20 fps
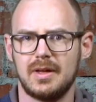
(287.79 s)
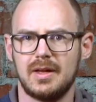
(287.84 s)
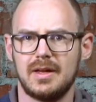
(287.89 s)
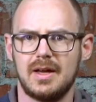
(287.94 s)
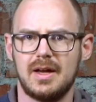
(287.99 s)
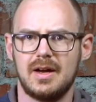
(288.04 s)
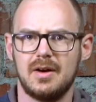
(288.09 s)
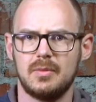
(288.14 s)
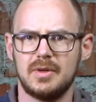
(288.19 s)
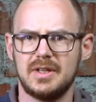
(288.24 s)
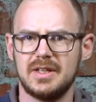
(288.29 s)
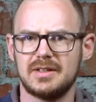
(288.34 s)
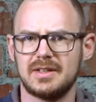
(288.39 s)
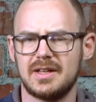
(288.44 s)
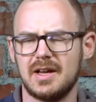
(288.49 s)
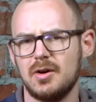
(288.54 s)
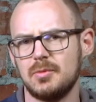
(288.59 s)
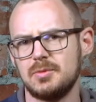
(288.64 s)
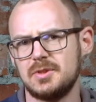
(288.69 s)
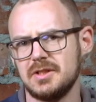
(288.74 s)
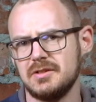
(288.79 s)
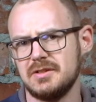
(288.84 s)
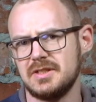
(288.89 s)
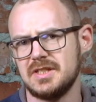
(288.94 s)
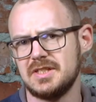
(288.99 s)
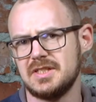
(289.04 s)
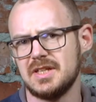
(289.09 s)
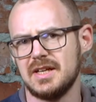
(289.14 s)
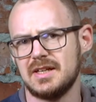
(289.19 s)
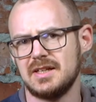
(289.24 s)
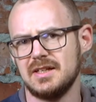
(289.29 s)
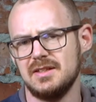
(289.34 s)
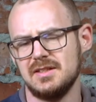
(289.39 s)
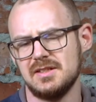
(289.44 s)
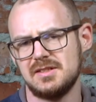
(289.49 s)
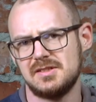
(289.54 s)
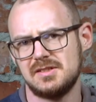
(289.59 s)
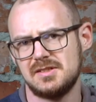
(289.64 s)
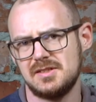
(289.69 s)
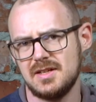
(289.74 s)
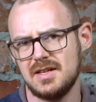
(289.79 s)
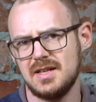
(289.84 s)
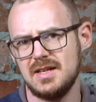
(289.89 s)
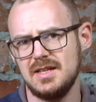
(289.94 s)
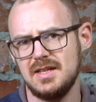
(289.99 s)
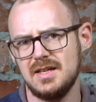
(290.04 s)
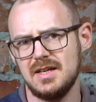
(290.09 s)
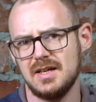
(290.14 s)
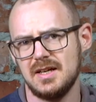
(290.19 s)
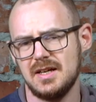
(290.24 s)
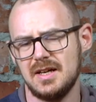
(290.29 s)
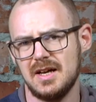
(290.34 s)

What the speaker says: We didn't get opportunity to take it in the sea,